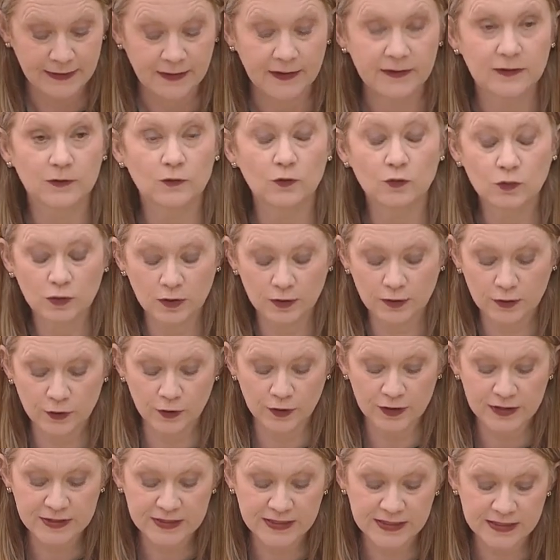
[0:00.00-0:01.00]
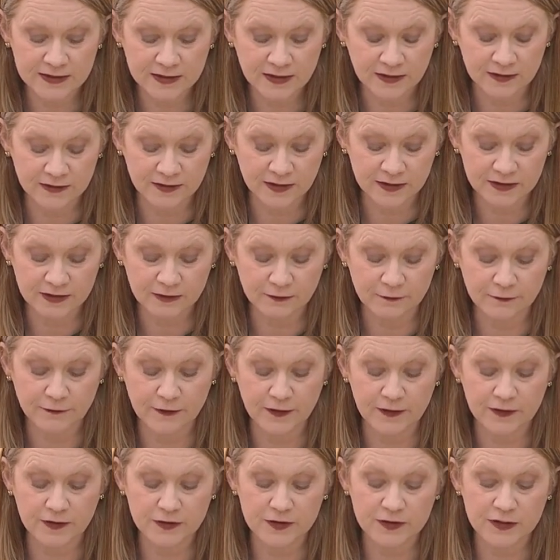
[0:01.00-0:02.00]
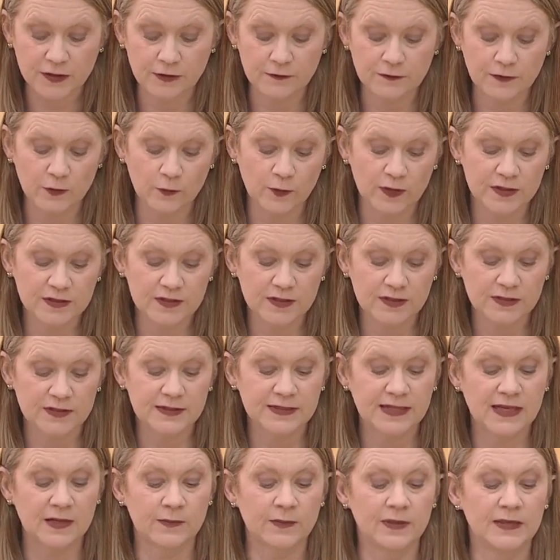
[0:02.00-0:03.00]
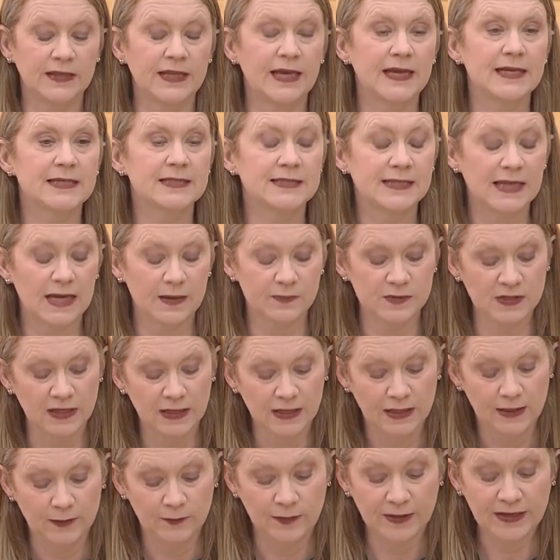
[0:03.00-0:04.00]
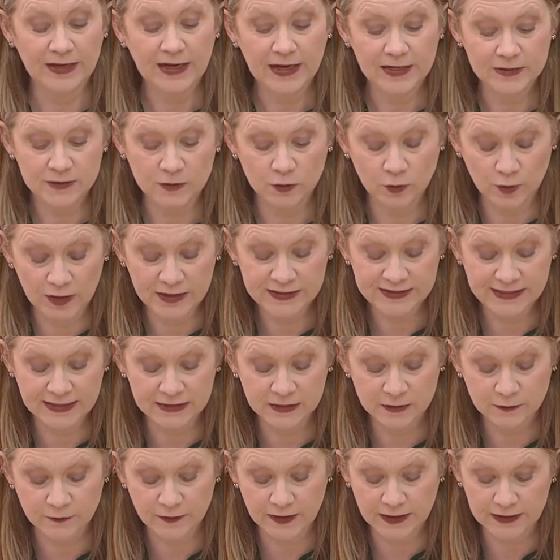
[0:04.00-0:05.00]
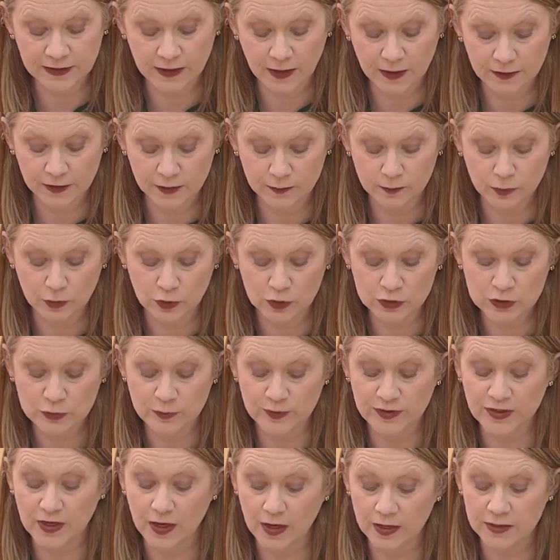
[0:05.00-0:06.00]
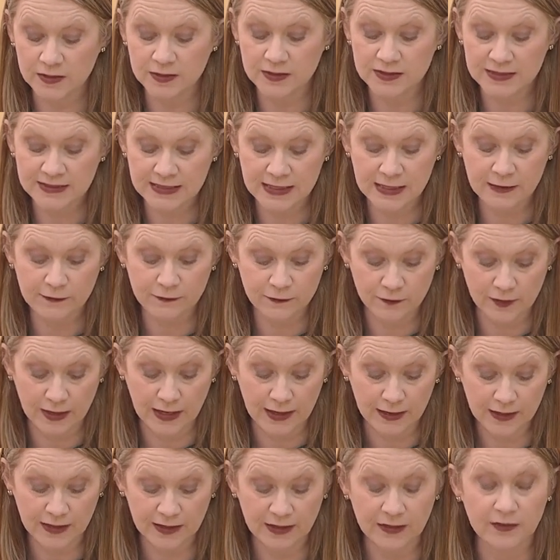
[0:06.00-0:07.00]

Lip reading: and the local authority is conducting further survey work to determine next steps, but has not identified other blocks with unsafe rack.